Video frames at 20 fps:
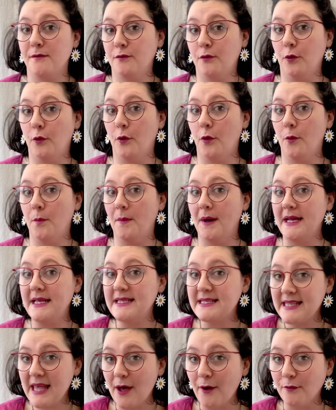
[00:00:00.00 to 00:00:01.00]
for
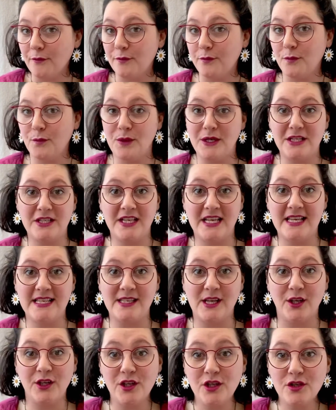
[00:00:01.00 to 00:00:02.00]
myself, which is
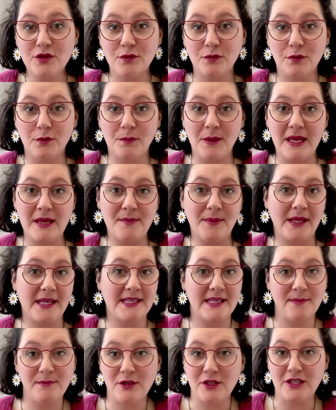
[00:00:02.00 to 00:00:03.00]
unusual for me
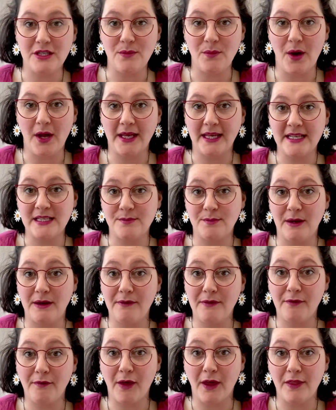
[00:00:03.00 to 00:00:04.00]
because I'm usually working to
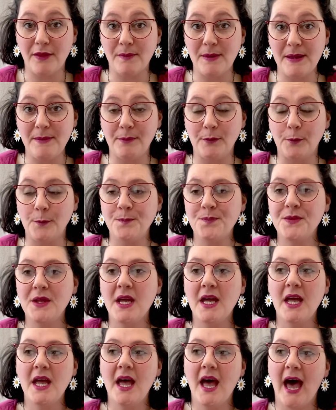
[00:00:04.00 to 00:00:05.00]
briefs for other people.
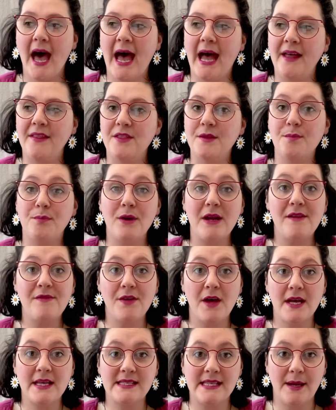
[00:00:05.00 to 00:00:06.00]
And the brief
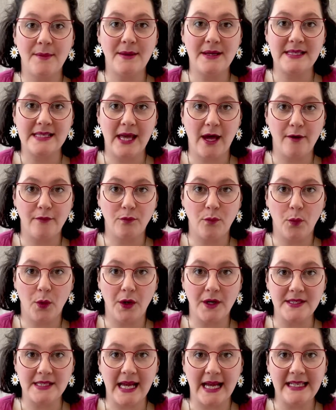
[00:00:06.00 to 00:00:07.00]
that I set myself
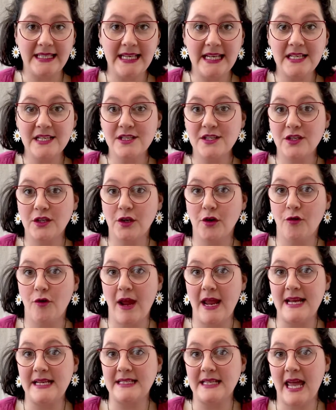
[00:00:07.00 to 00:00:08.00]
was I needed to
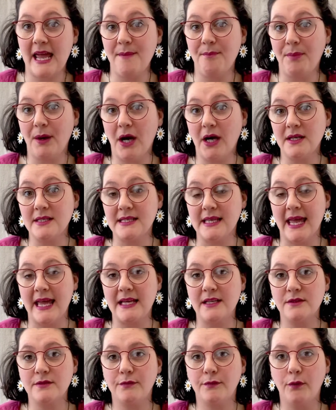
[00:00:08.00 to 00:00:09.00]
create a
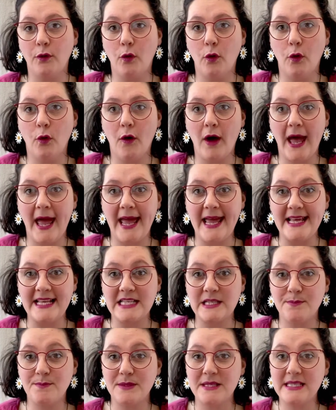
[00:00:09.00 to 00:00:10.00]
basket for a
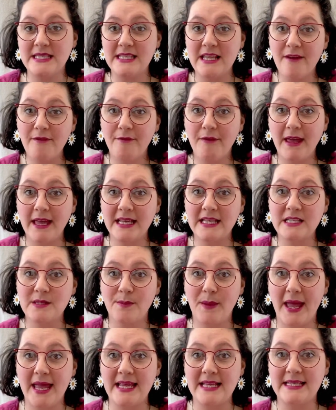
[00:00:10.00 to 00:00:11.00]
specific
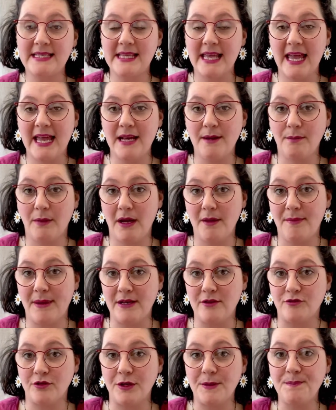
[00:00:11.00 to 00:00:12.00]
space in my
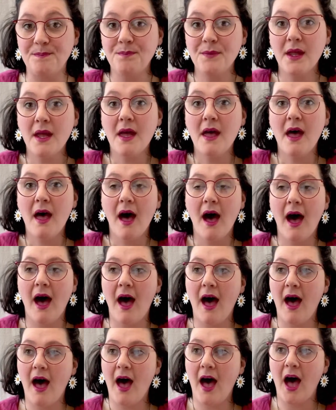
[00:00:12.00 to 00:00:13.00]
bedroom
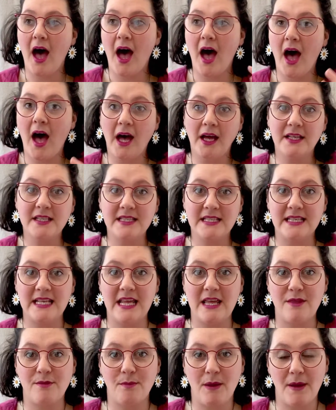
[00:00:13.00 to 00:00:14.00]

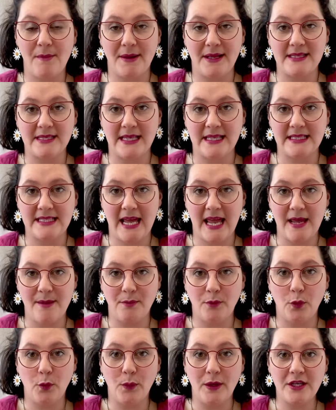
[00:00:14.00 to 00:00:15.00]
underneath my bedside
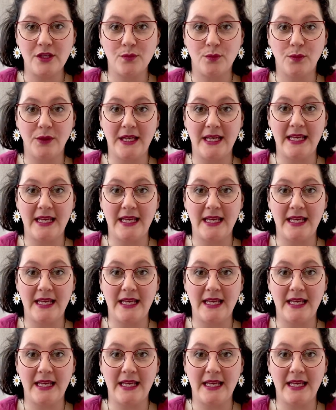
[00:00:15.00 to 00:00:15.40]
table, which